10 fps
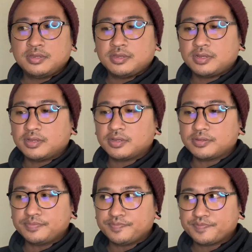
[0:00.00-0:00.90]

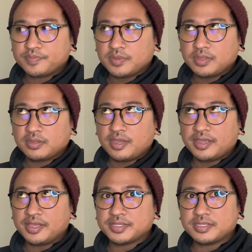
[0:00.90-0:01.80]
I
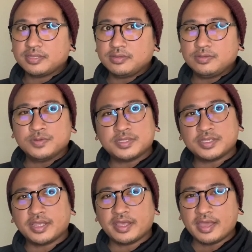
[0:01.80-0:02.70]
guess you would
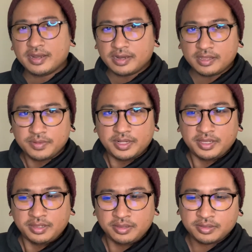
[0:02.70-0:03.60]
say,
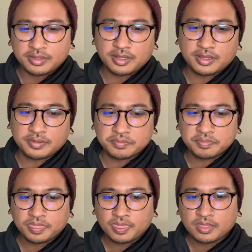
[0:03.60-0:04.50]
anonymity
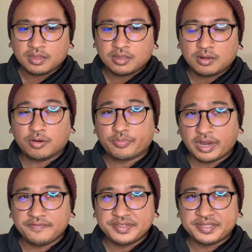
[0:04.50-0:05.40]
or
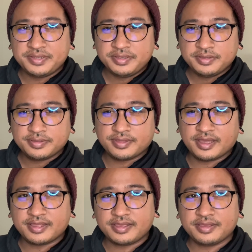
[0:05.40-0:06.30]
privacy, that
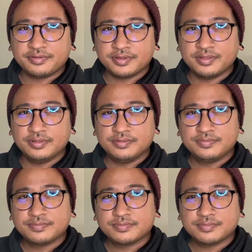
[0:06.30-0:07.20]
he would
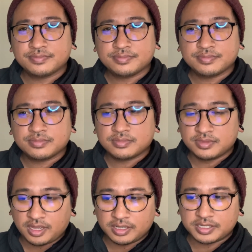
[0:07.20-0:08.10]

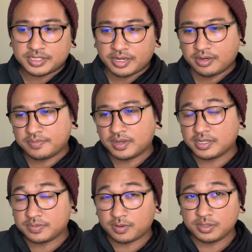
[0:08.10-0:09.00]
not share about his
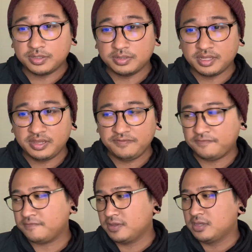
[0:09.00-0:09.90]
personal life.
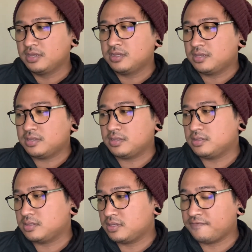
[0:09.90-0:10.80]

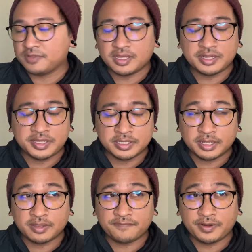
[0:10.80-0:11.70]
given that he's like
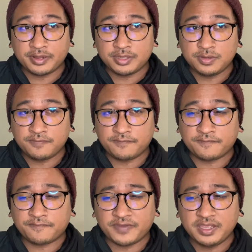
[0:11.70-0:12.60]
a very
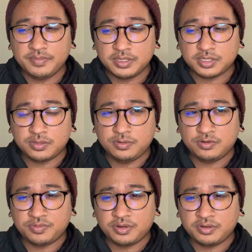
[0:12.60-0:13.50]
famous
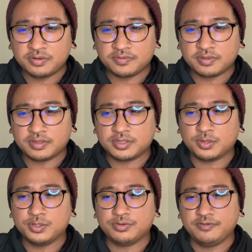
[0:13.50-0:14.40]
YouTuber,
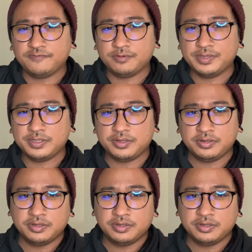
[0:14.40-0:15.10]
social influencer,